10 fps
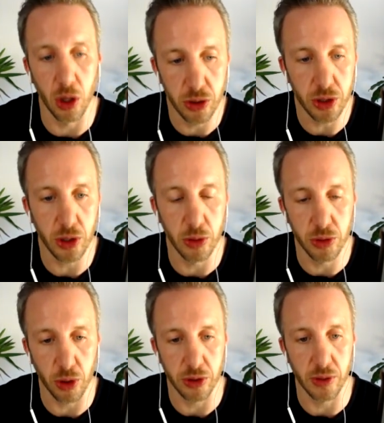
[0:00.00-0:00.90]
onto those
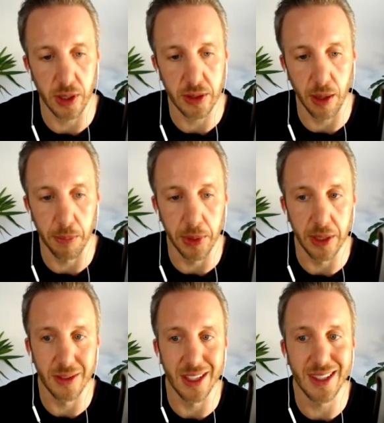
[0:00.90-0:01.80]
cross device
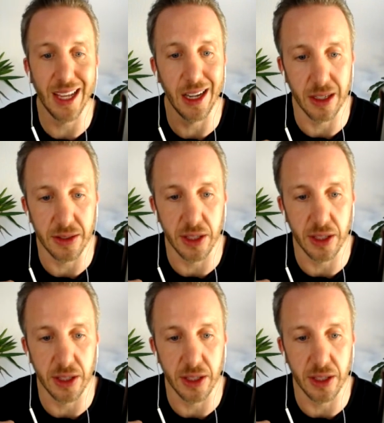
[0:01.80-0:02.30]
companies that tell us